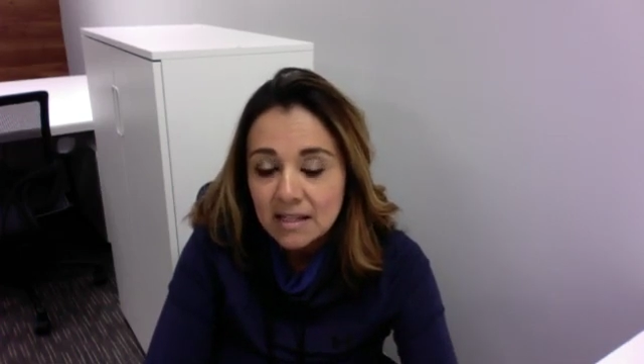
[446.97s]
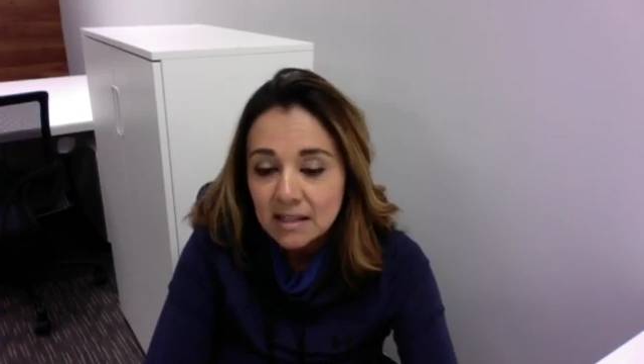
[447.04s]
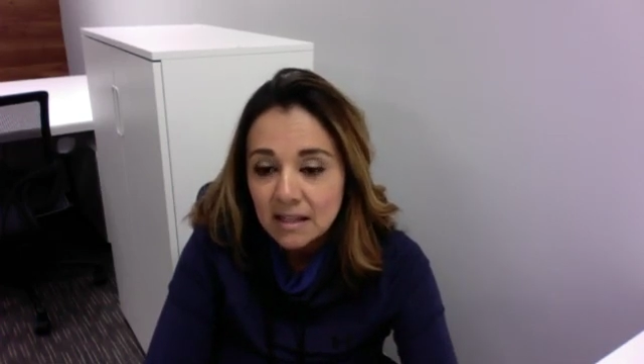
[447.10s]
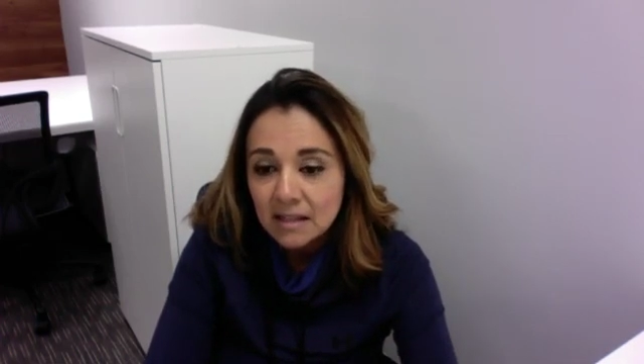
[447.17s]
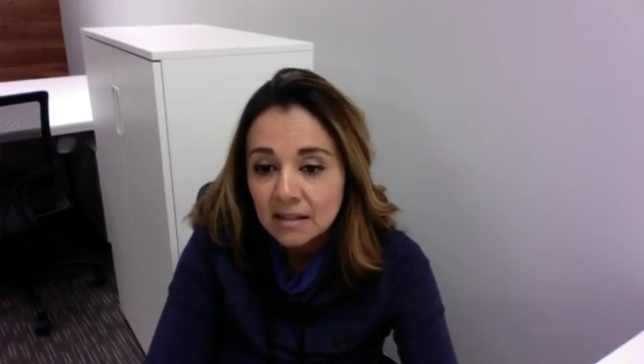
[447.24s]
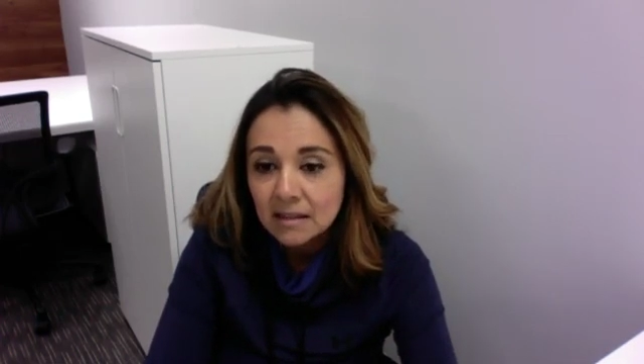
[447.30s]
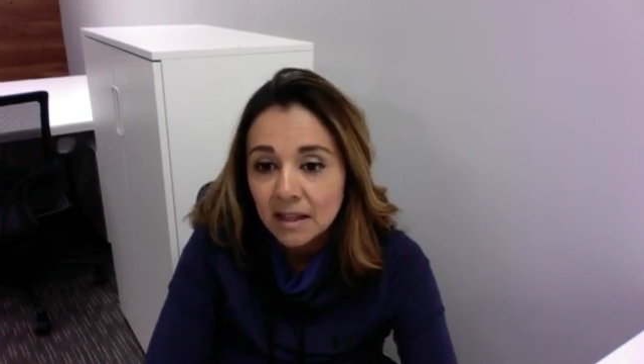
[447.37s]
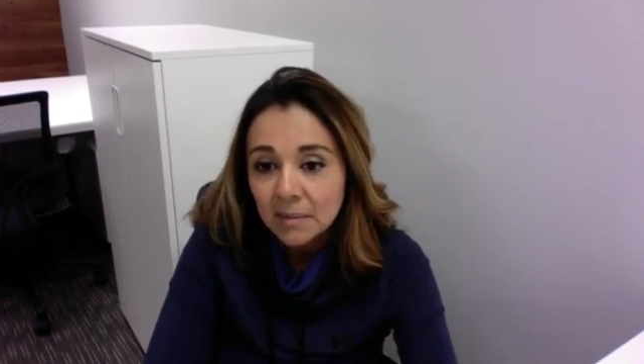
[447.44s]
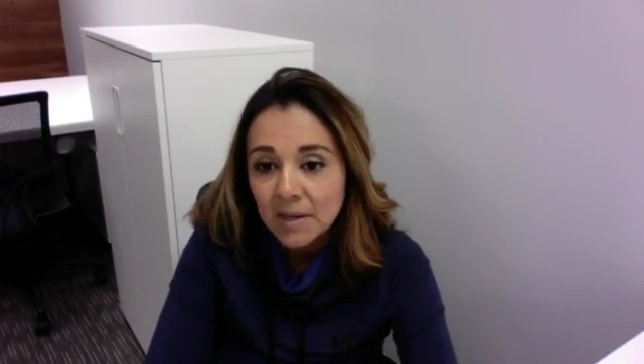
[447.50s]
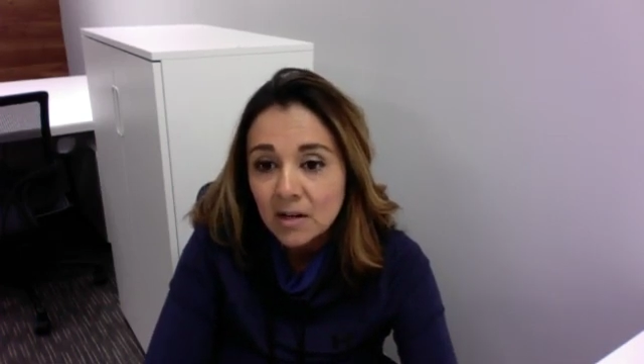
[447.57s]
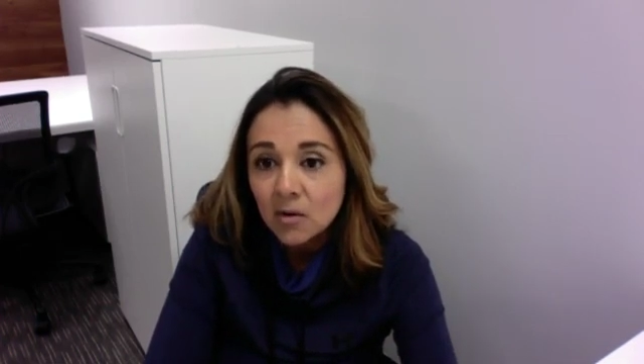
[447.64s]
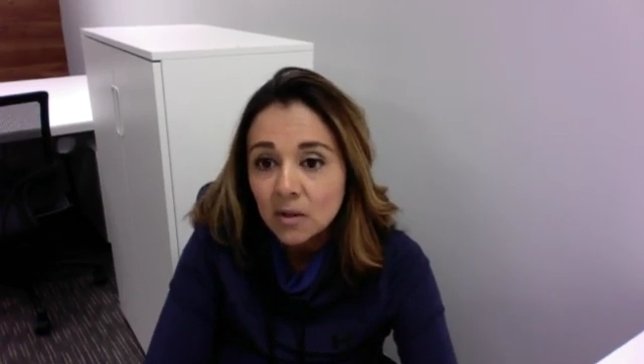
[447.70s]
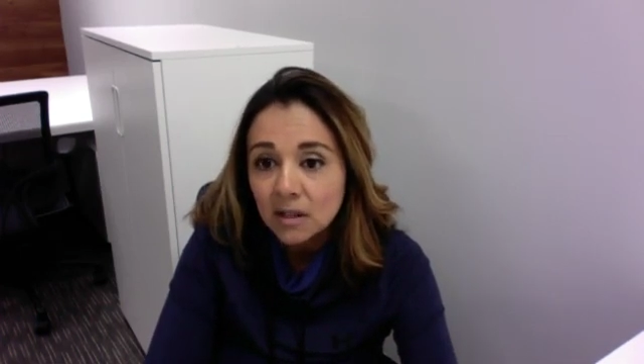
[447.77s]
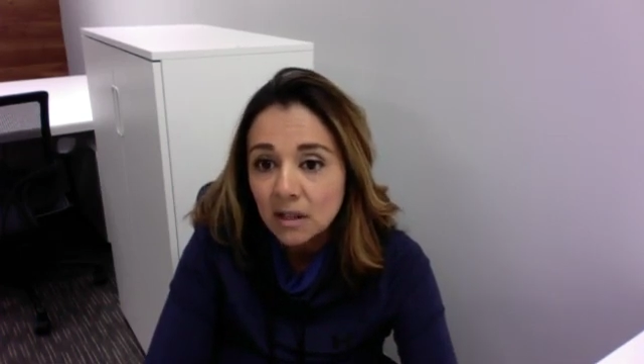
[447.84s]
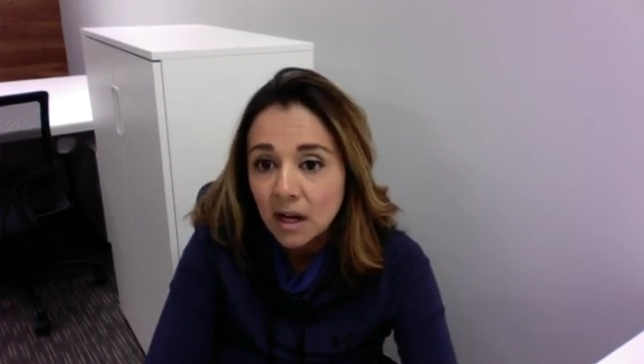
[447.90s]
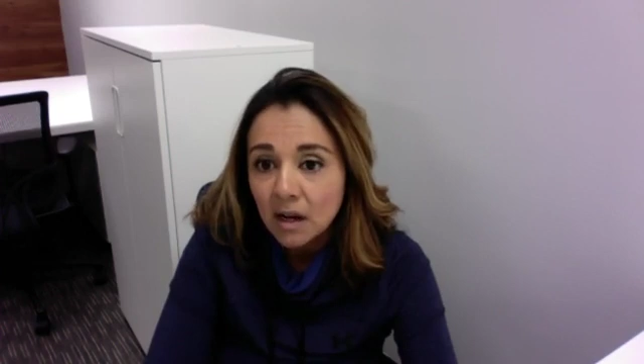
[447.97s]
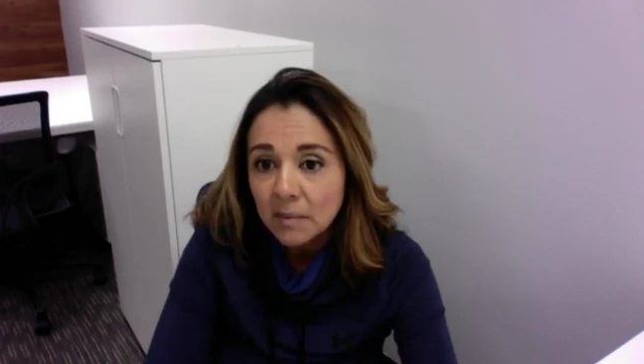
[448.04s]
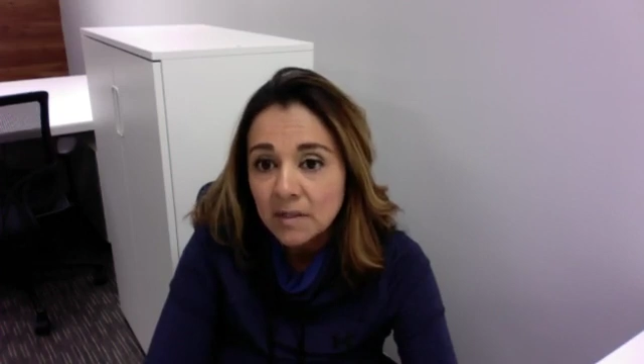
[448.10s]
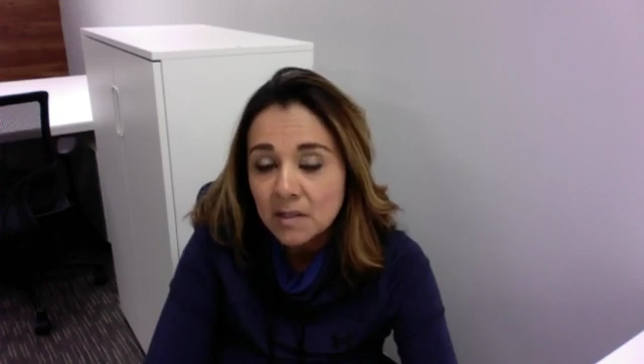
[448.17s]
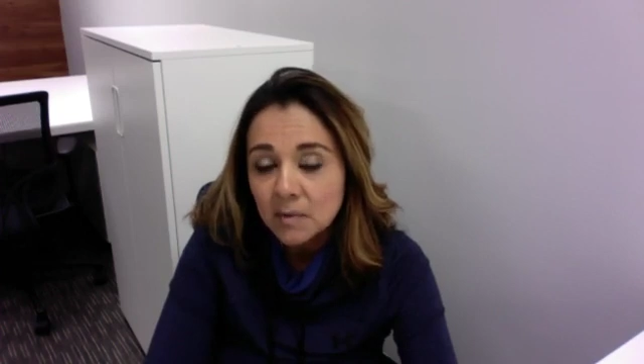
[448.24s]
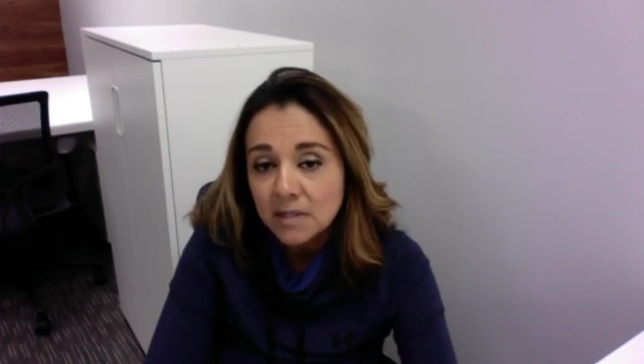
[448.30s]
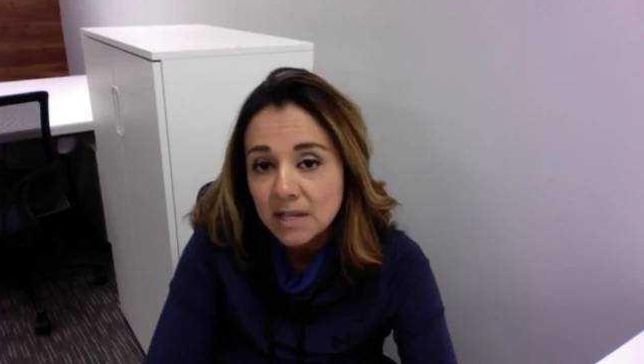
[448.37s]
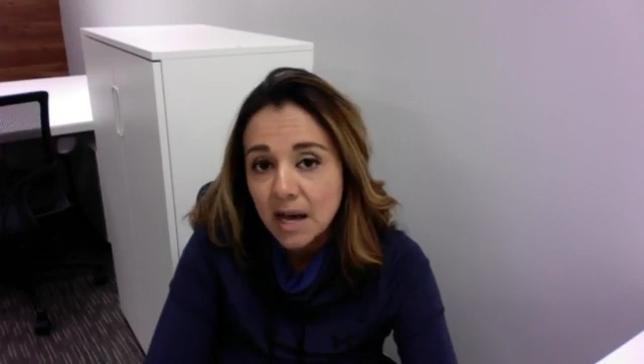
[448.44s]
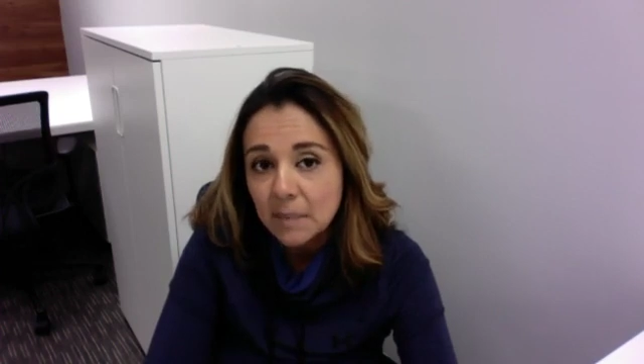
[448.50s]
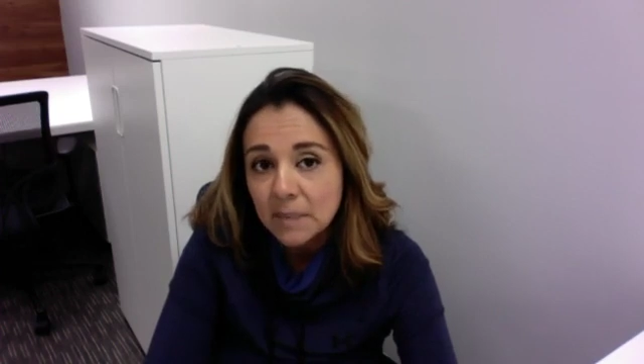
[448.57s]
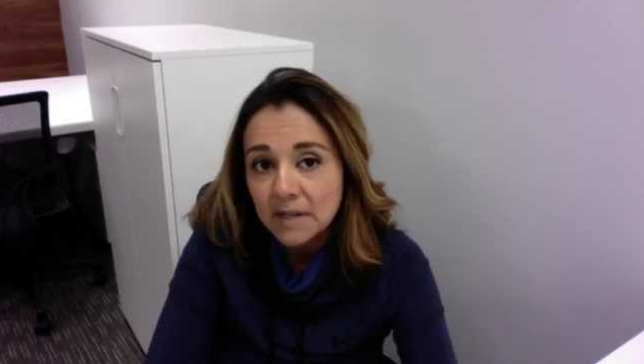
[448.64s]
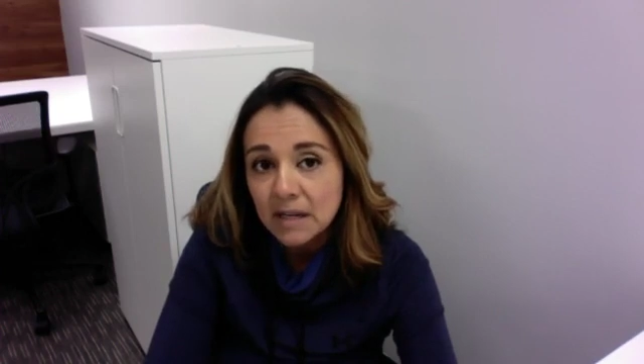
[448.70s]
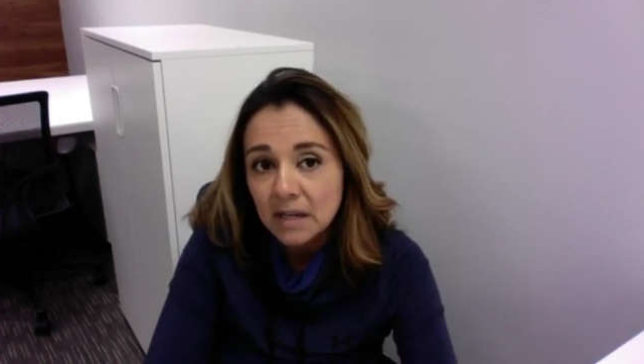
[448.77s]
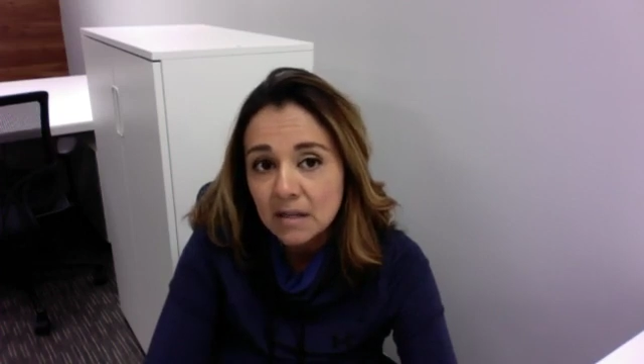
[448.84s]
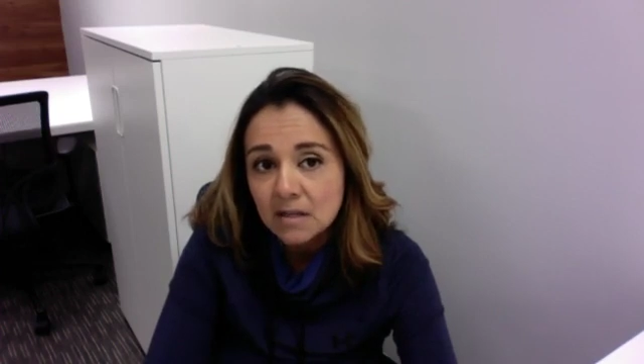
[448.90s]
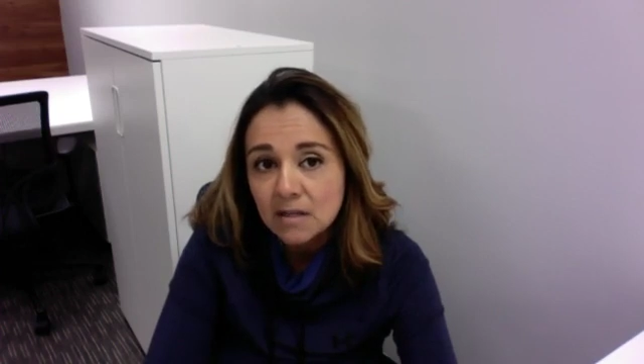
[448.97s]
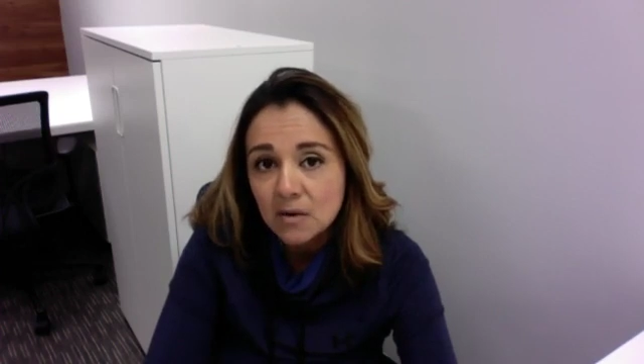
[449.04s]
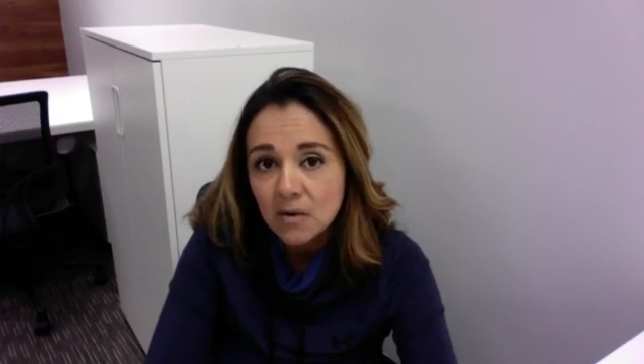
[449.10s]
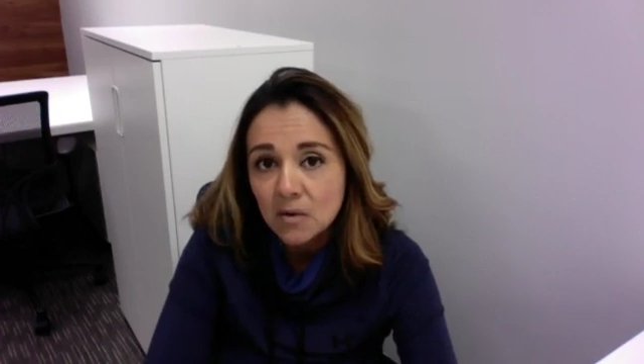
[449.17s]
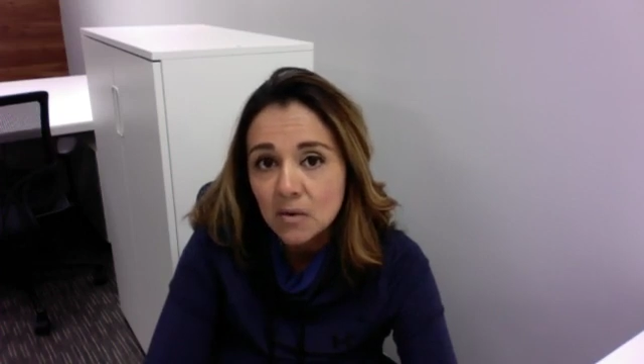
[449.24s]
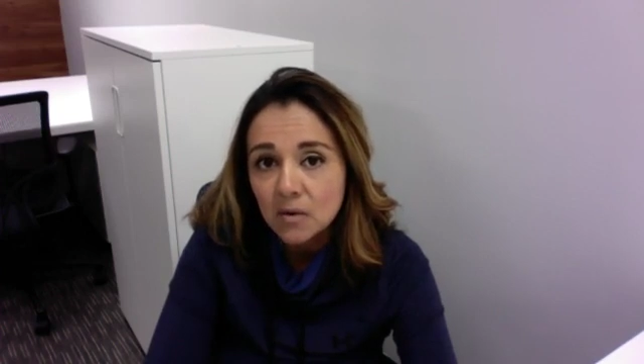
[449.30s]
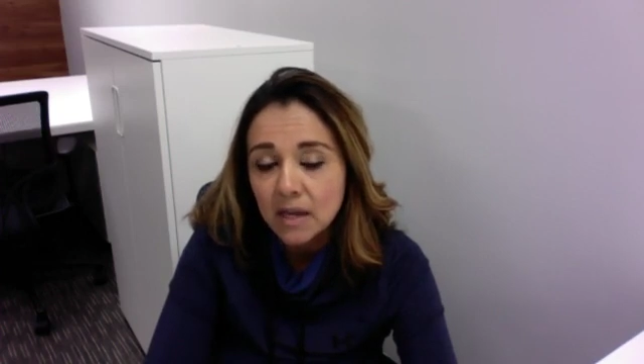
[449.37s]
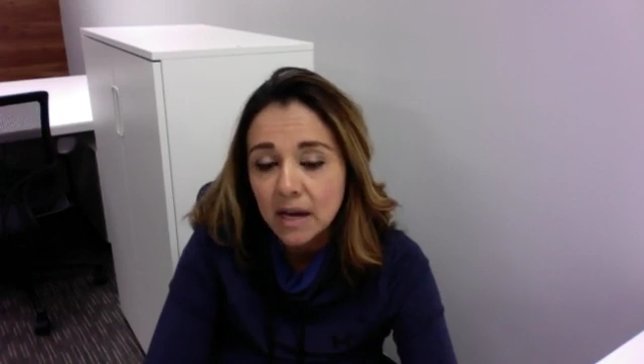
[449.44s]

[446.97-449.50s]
and then let me know in the comments what's happening so